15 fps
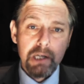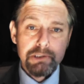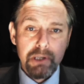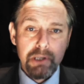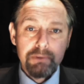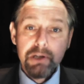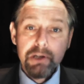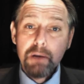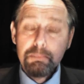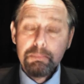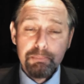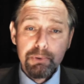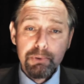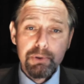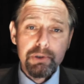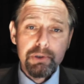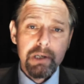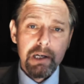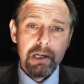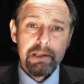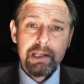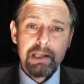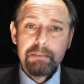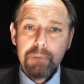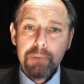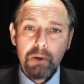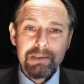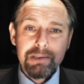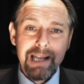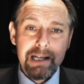Tonio Borg, the
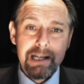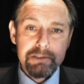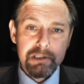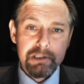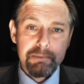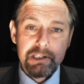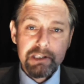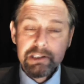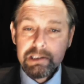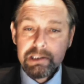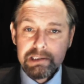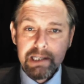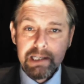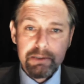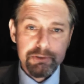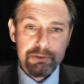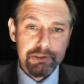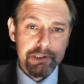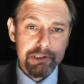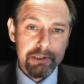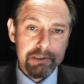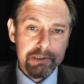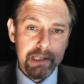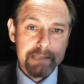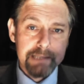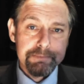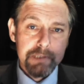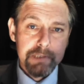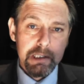bloc's health commissioner, said on Tuesday.